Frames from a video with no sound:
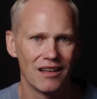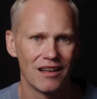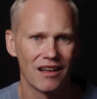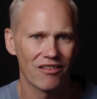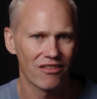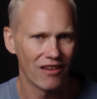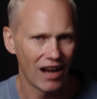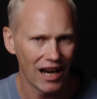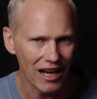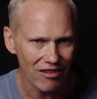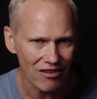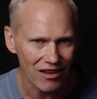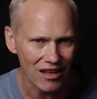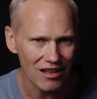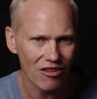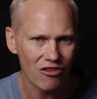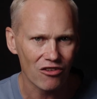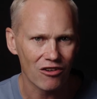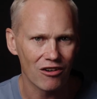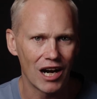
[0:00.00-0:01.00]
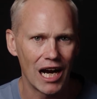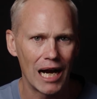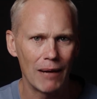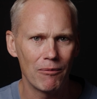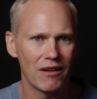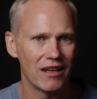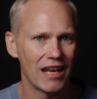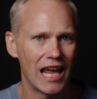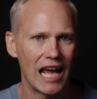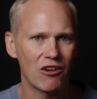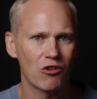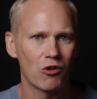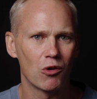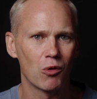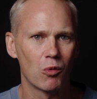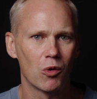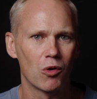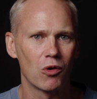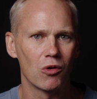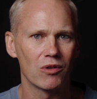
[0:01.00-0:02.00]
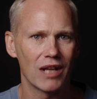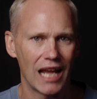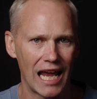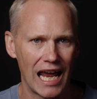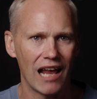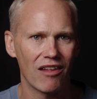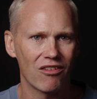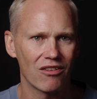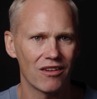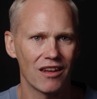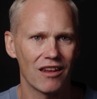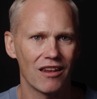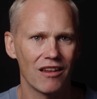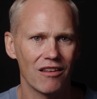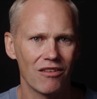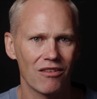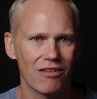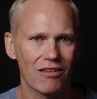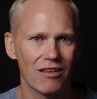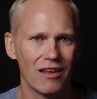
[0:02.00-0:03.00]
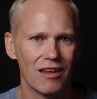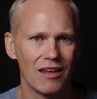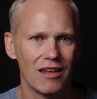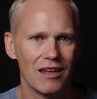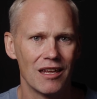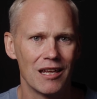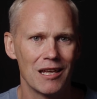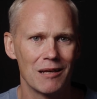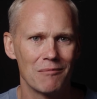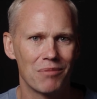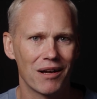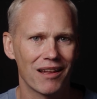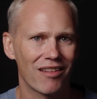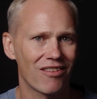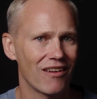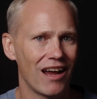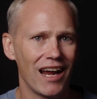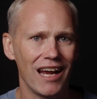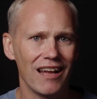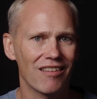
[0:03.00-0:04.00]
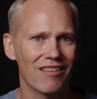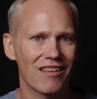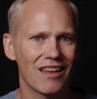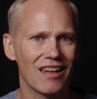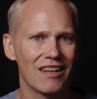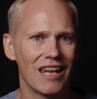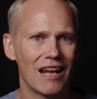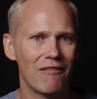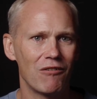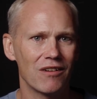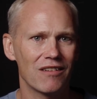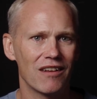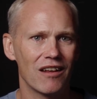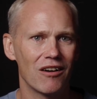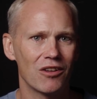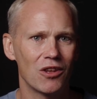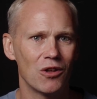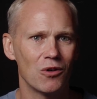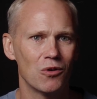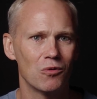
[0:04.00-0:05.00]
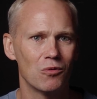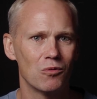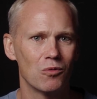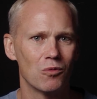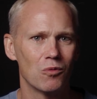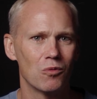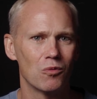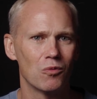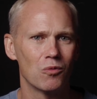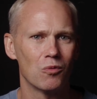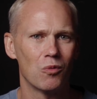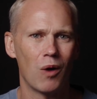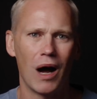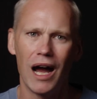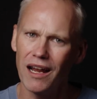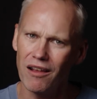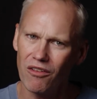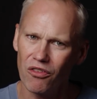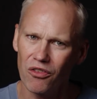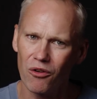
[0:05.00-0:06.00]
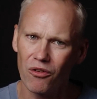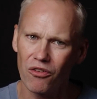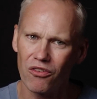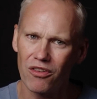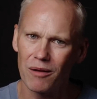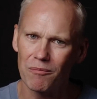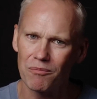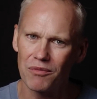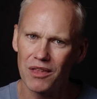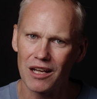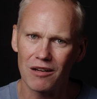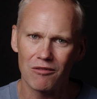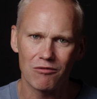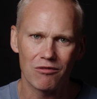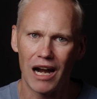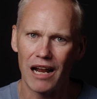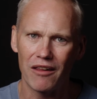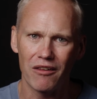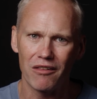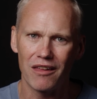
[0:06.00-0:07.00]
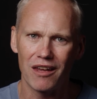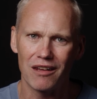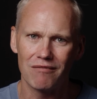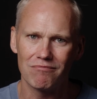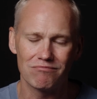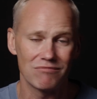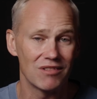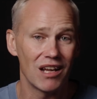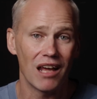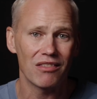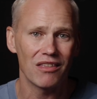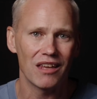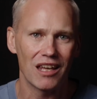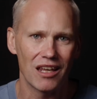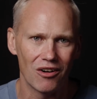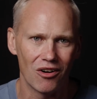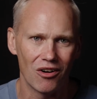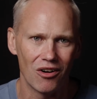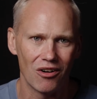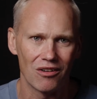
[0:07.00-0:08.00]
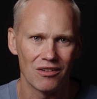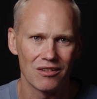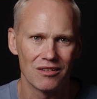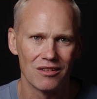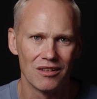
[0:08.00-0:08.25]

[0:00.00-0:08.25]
Science can describe the natural world as it is, but science can never tell you why is there something rather than nothing at all?